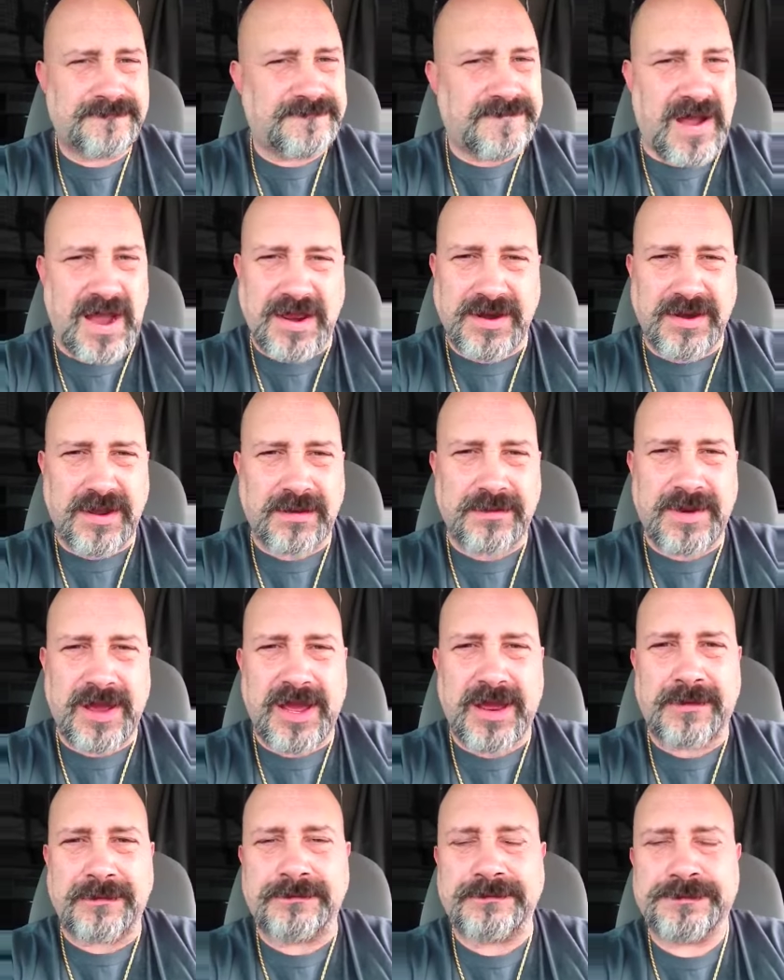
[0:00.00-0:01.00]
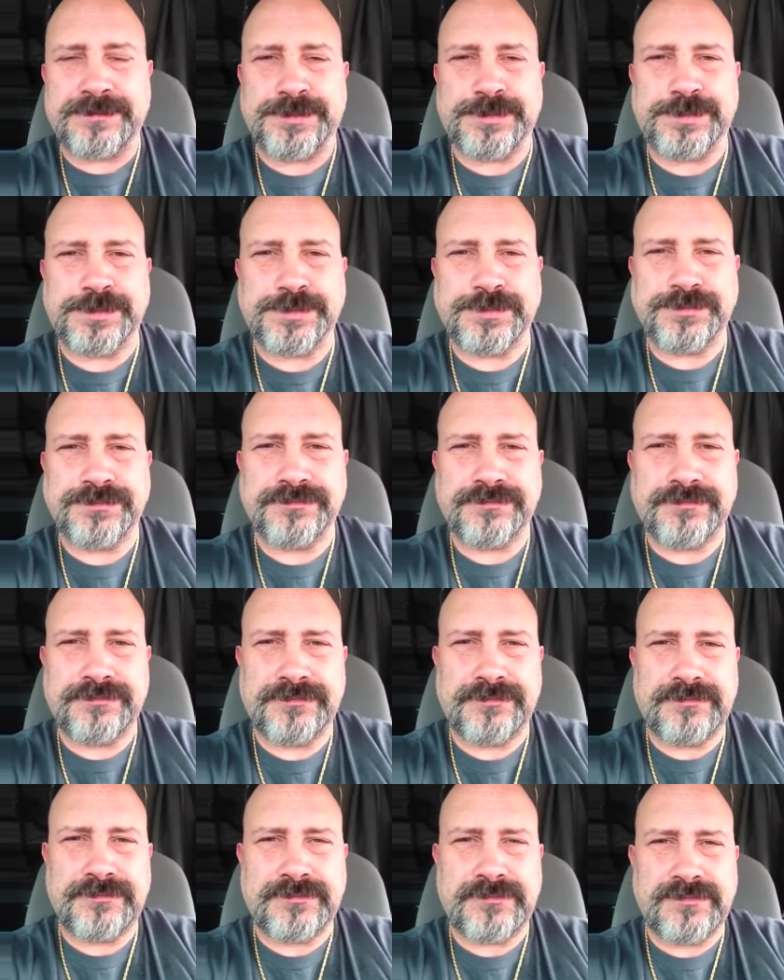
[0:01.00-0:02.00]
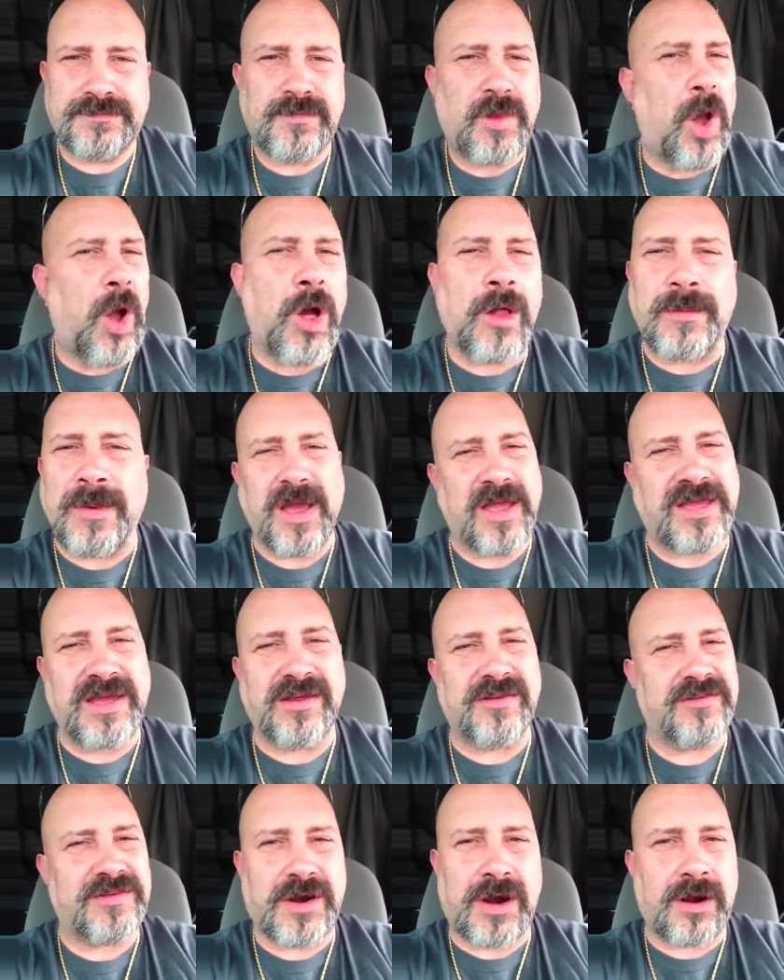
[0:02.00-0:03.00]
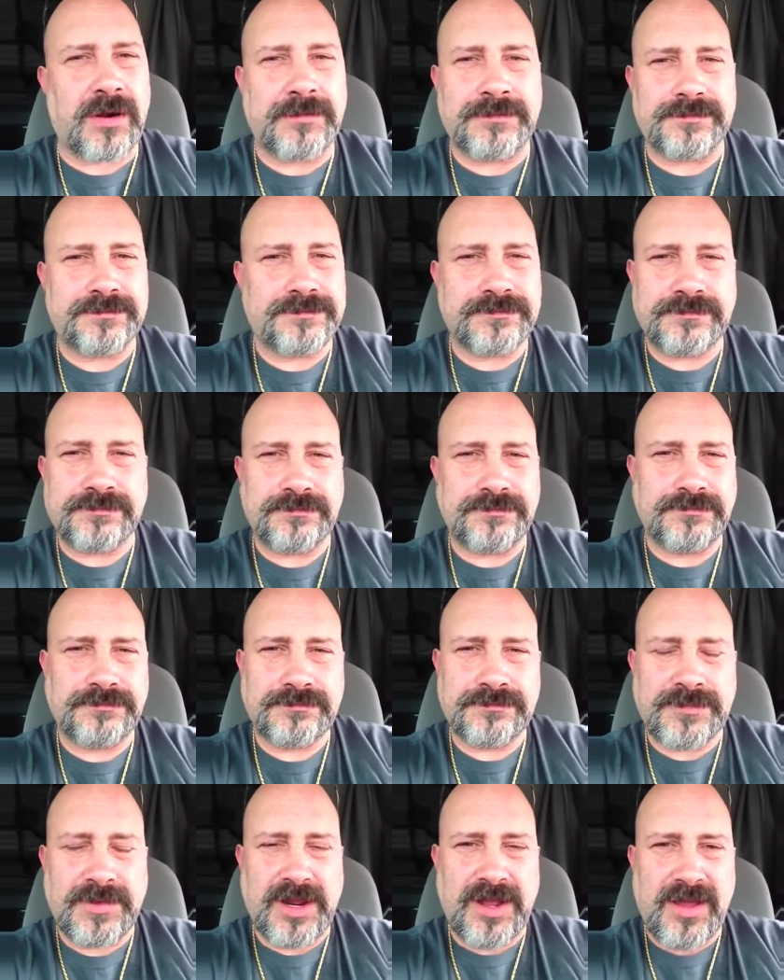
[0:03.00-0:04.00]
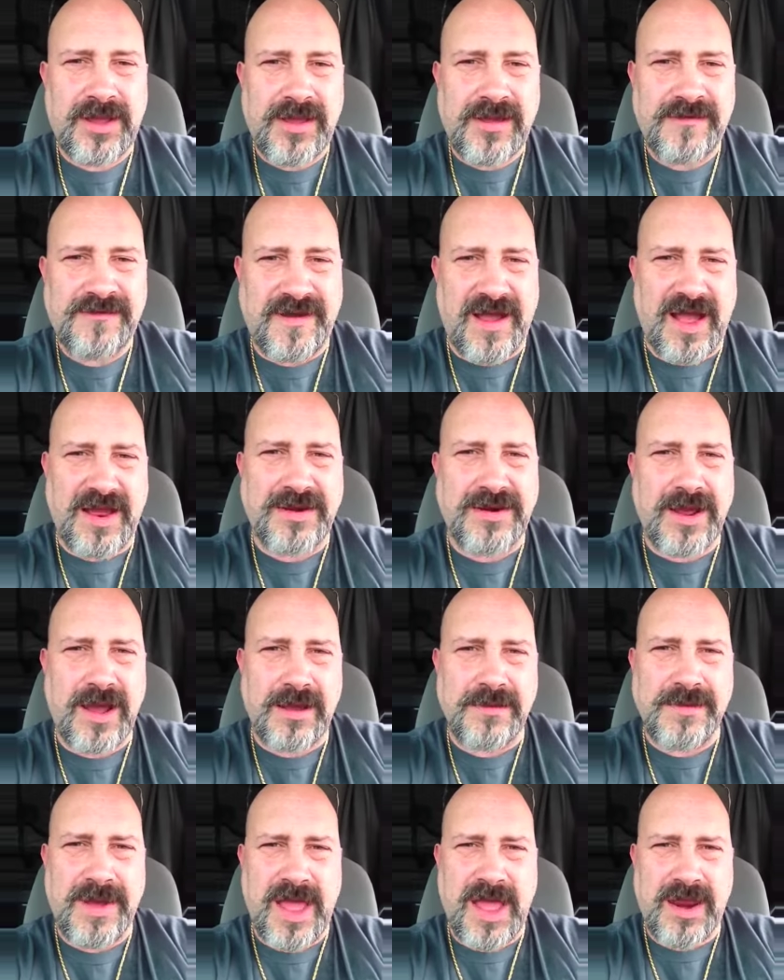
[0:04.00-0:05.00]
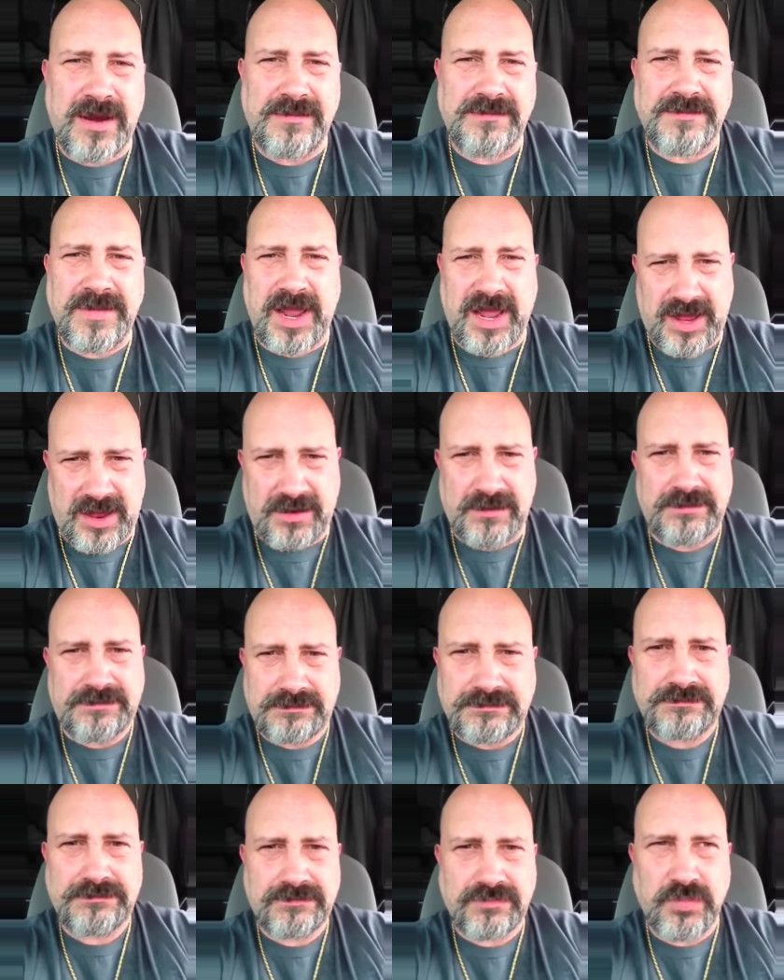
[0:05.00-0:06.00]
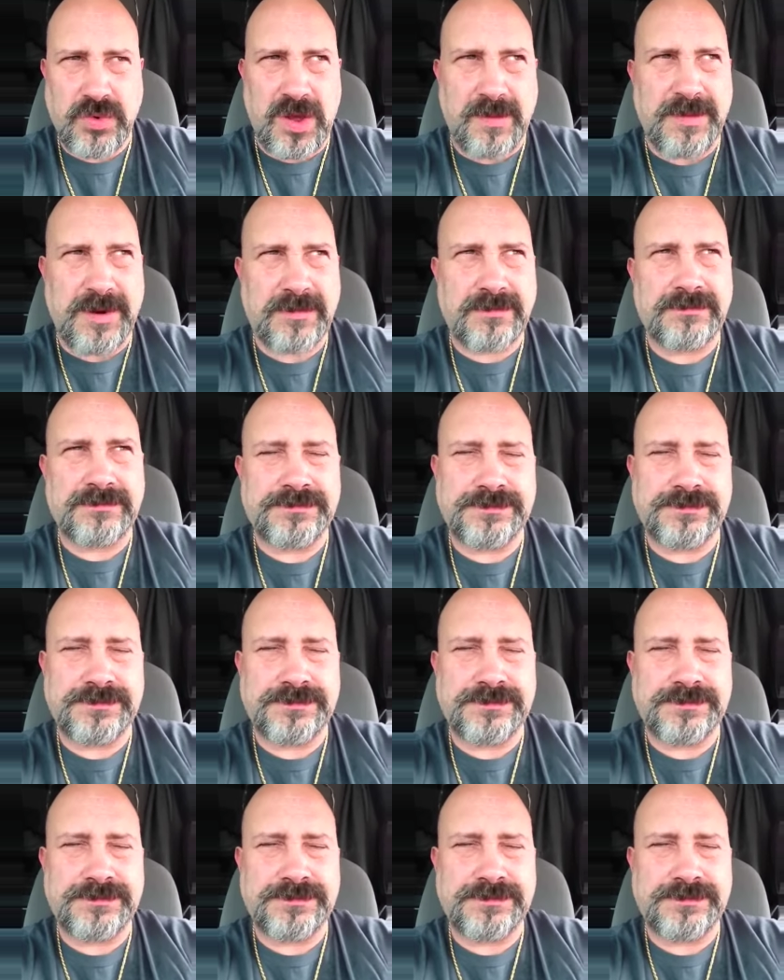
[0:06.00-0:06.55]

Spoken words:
Fine young man. All my kids are. Fine young men and women.